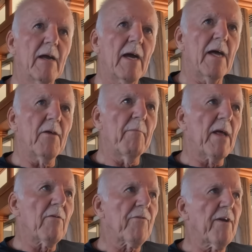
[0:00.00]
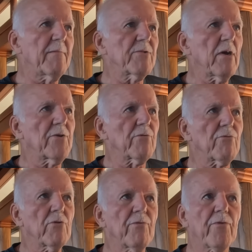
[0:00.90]
The metal frames on your
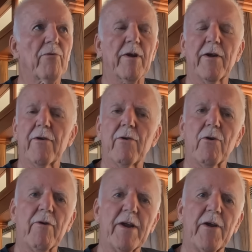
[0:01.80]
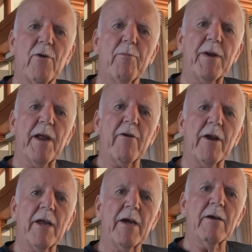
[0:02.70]
roof or in an open
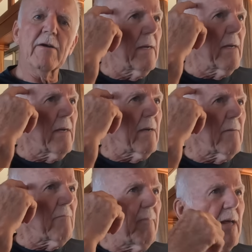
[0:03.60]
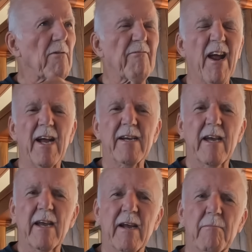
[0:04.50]
area, metal
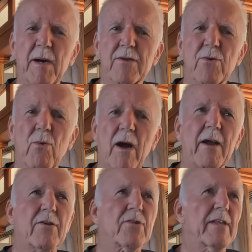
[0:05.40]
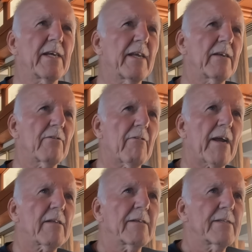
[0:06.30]
racking, a bunch of wires leading
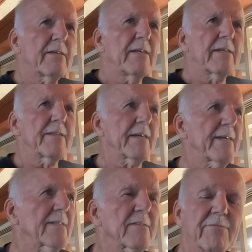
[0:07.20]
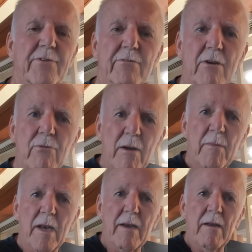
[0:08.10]
directly into the guts of your
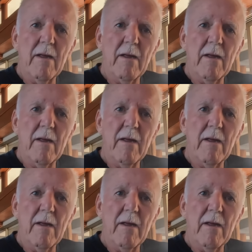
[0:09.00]
equipment.